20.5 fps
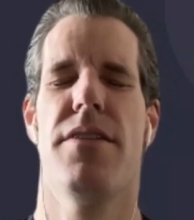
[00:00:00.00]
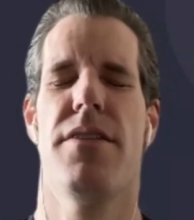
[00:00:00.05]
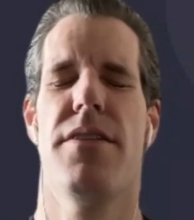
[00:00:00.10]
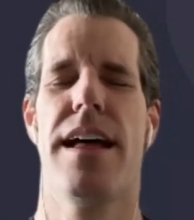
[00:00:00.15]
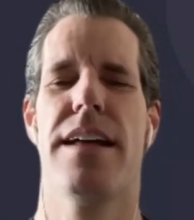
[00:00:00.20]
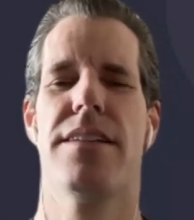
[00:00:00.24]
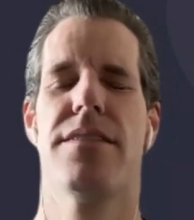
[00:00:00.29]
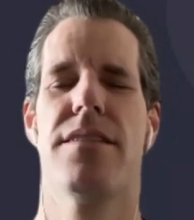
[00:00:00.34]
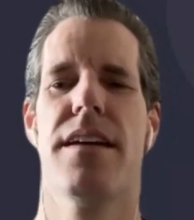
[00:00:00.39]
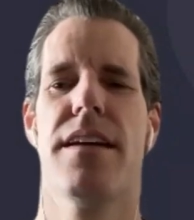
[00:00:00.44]

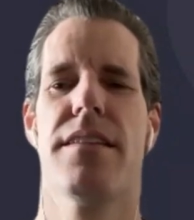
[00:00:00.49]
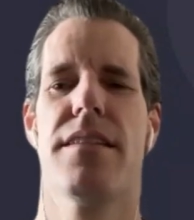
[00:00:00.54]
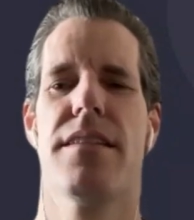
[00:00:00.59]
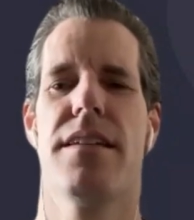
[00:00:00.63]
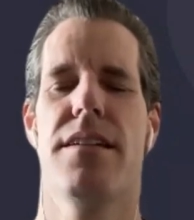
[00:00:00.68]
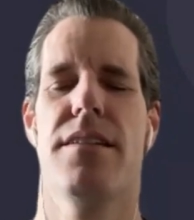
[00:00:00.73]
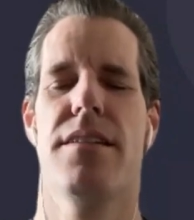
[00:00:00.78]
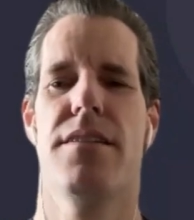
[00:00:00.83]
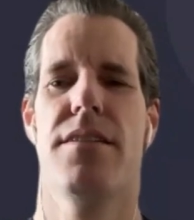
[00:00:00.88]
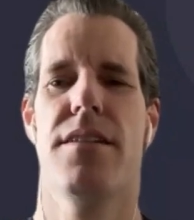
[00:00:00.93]
That's like
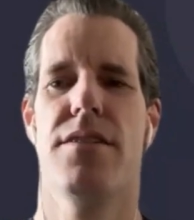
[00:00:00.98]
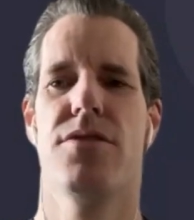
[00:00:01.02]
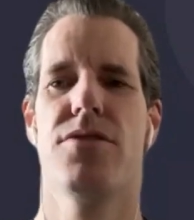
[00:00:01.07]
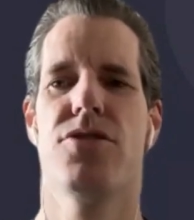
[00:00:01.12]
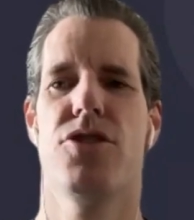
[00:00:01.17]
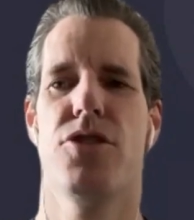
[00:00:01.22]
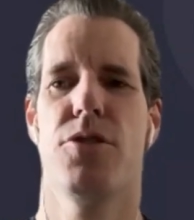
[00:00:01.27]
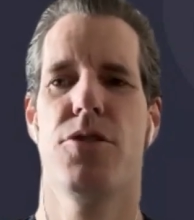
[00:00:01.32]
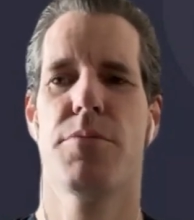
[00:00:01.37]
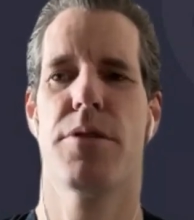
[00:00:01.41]
the the
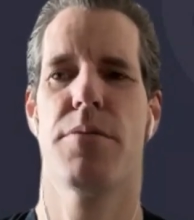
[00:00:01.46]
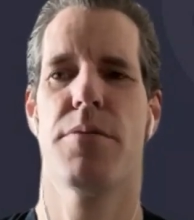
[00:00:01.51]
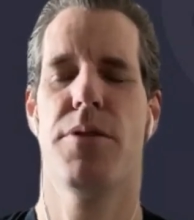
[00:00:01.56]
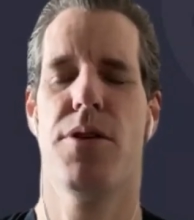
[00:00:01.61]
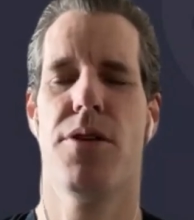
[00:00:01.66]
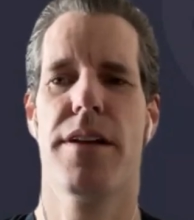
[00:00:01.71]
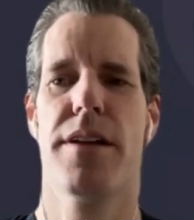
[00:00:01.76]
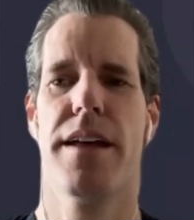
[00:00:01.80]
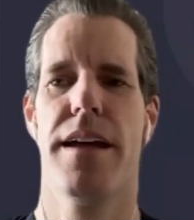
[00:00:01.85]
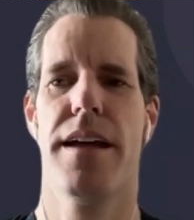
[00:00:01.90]
super
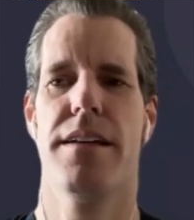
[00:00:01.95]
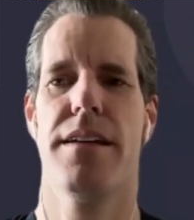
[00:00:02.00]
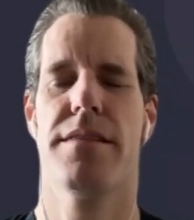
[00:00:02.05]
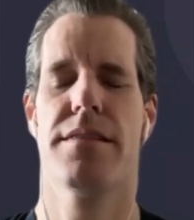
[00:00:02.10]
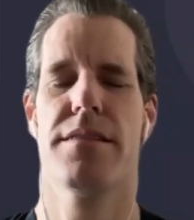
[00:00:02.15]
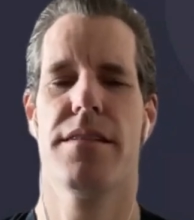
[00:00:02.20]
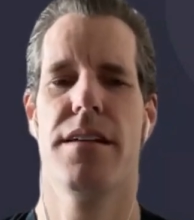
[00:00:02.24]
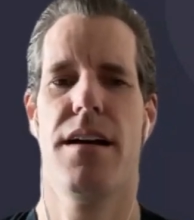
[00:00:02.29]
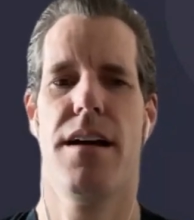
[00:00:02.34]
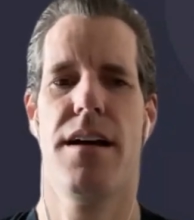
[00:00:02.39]
bull
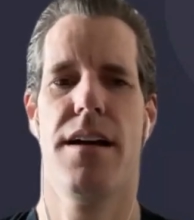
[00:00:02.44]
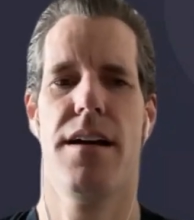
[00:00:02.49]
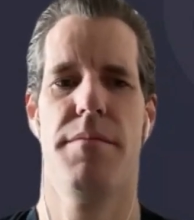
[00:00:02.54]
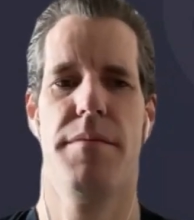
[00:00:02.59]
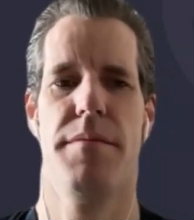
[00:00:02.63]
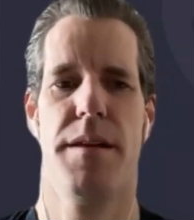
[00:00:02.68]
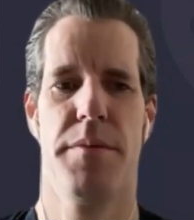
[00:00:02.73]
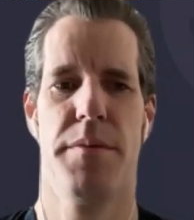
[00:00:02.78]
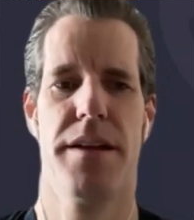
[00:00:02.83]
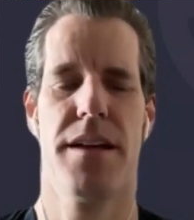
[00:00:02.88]
case.
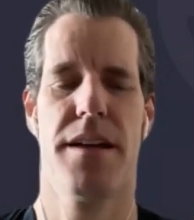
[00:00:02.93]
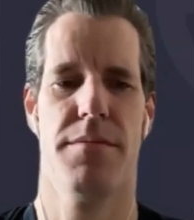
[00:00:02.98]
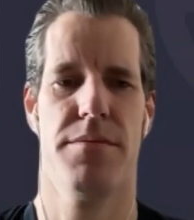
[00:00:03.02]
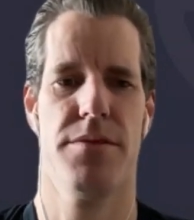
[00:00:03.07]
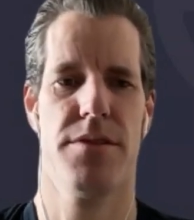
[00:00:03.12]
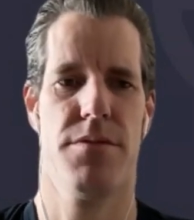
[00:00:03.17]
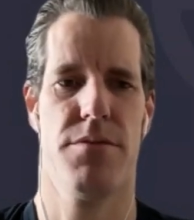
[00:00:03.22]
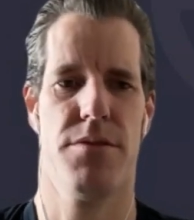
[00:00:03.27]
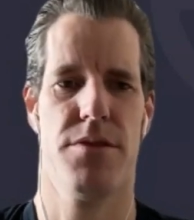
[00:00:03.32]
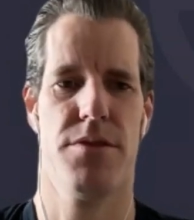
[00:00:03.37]
Um, it
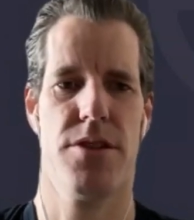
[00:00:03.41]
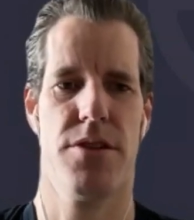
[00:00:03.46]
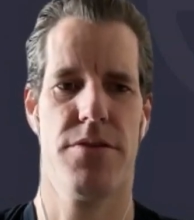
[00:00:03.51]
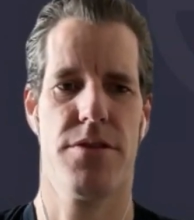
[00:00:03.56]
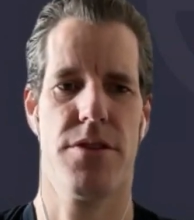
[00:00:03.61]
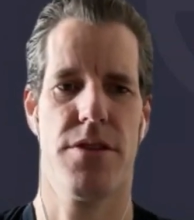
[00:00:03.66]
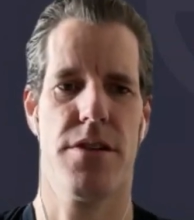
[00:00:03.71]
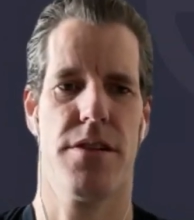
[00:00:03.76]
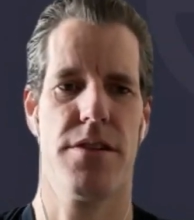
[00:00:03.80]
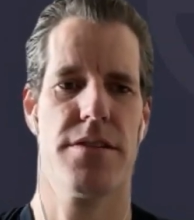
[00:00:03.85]
becomes the
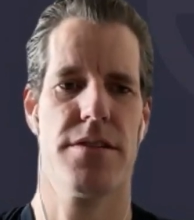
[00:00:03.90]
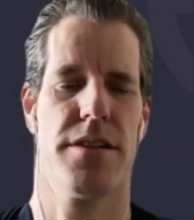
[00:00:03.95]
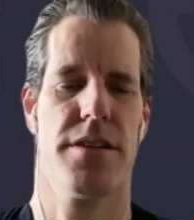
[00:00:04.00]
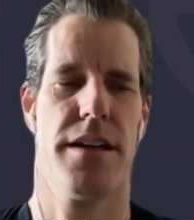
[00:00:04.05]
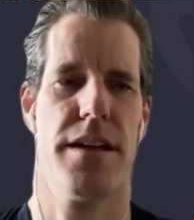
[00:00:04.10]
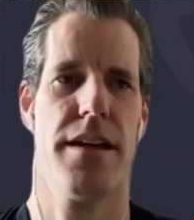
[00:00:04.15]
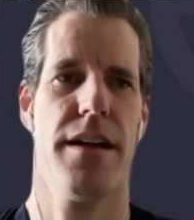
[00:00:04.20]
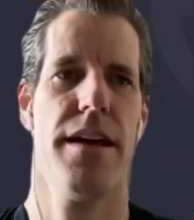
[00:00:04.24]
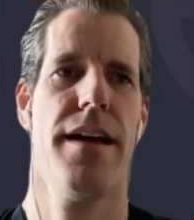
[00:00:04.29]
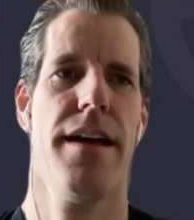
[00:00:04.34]
reserve
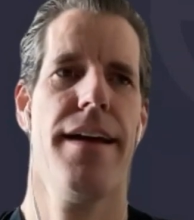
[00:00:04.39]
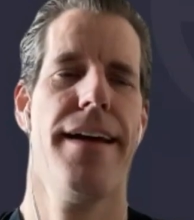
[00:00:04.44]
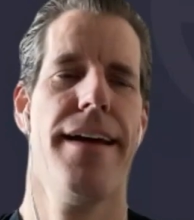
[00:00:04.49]
currency.